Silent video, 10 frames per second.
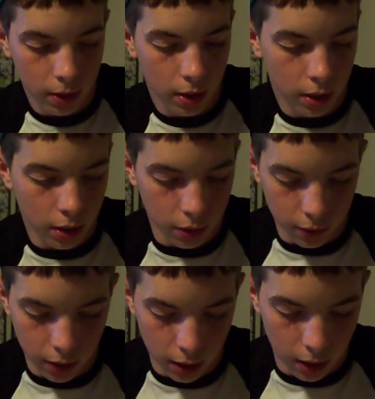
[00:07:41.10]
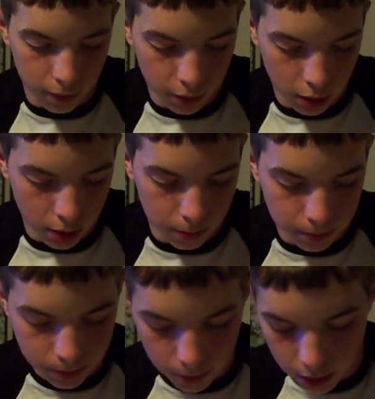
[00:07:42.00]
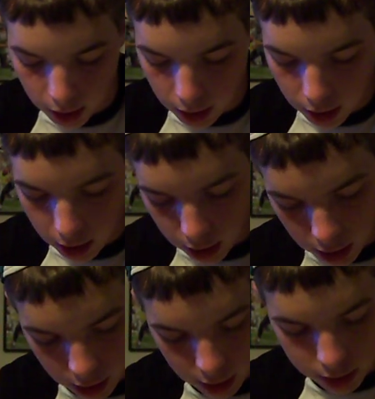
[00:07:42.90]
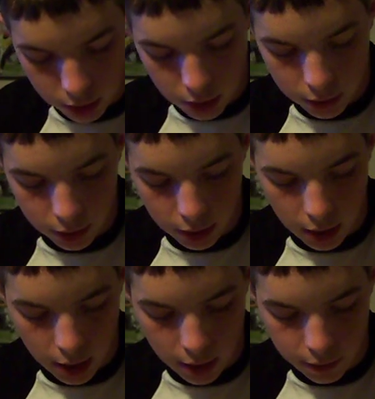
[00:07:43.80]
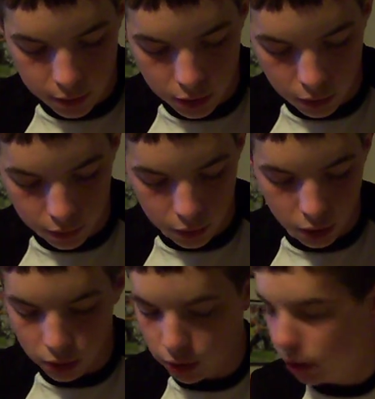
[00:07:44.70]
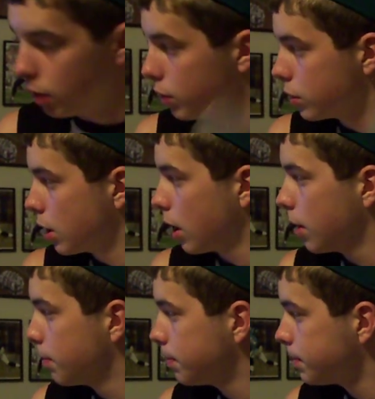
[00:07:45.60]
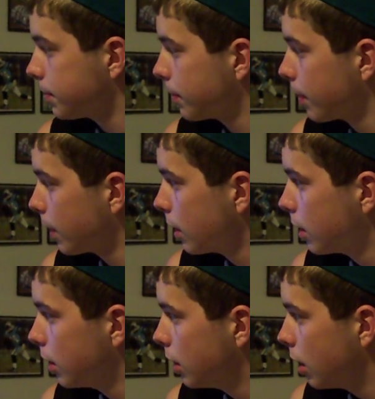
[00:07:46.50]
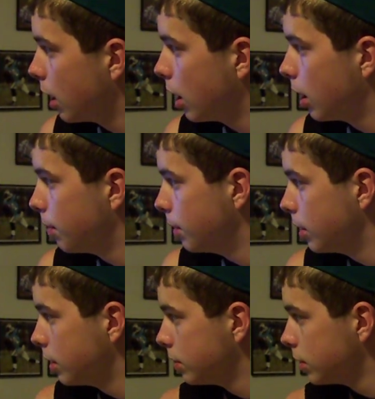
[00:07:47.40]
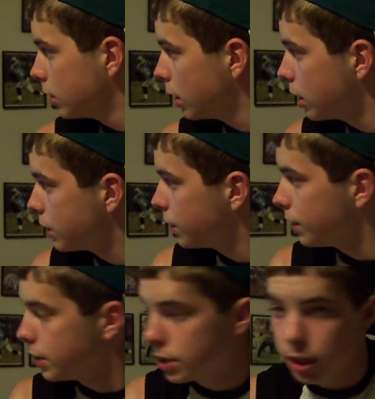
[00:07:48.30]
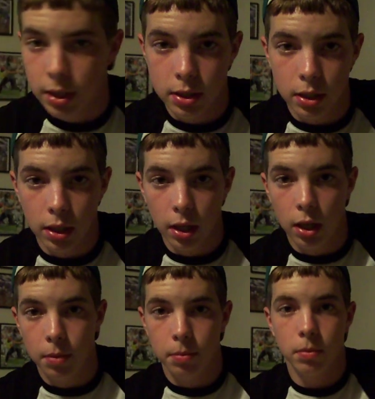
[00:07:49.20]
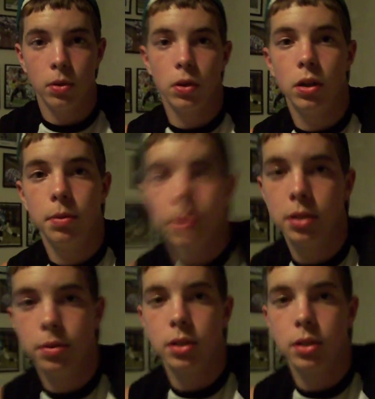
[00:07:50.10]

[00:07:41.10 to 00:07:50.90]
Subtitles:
another great game for him. That's all I really have so far on the Eagles game. But last 50 seconds of the game, hold on, let me see what